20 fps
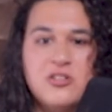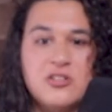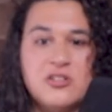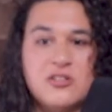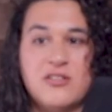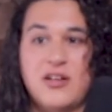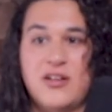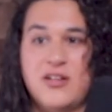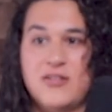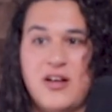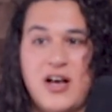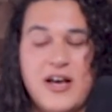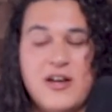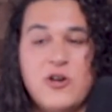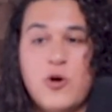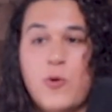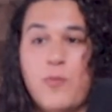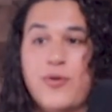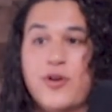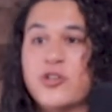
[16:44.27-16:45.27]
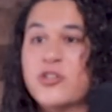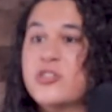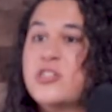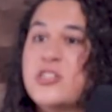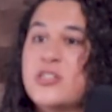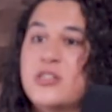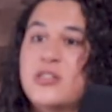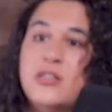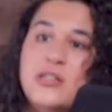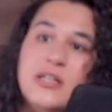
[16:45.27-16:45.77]
that I know
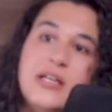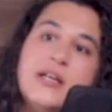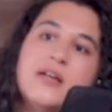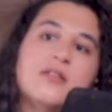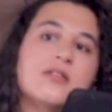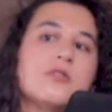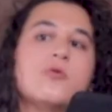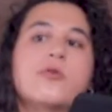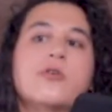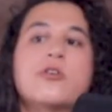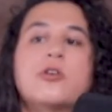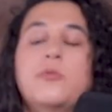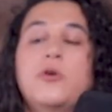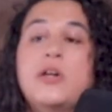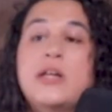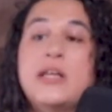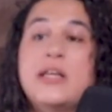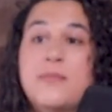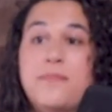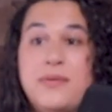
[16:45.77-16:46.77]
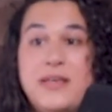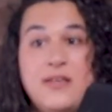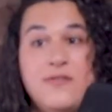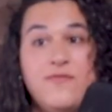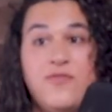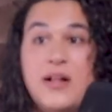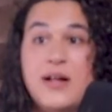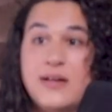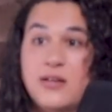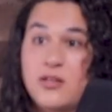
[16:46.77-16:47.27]
personally in the queer community, in the
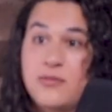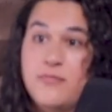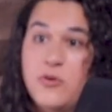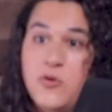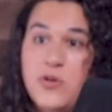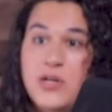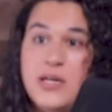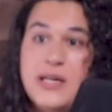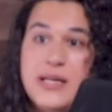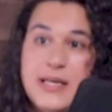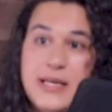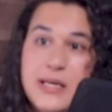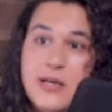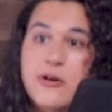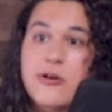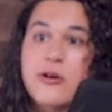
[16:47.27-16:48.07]
PFLAG community here,